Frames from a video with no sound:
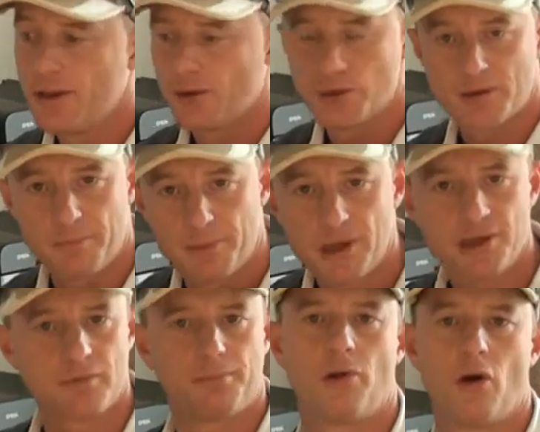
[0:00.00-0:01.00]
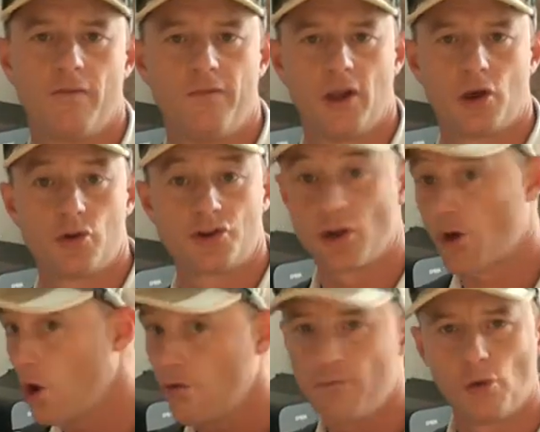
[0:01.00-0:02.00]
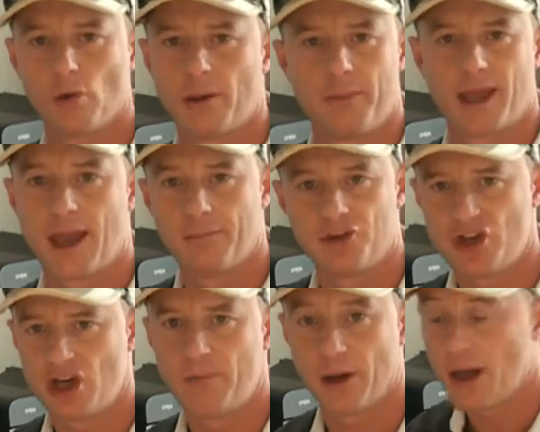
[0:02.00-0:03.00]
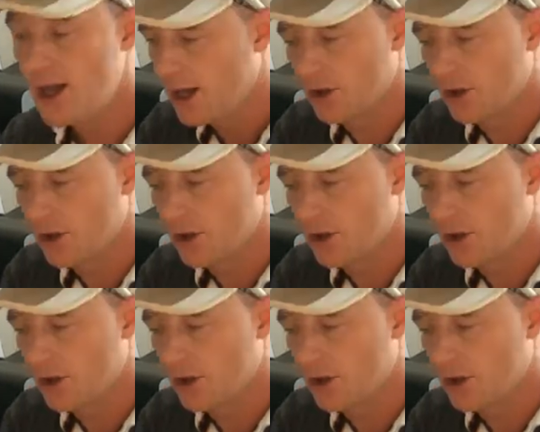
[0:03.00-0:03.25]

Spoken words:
there was a bigger supply of vehicles, so overall they became cheaper,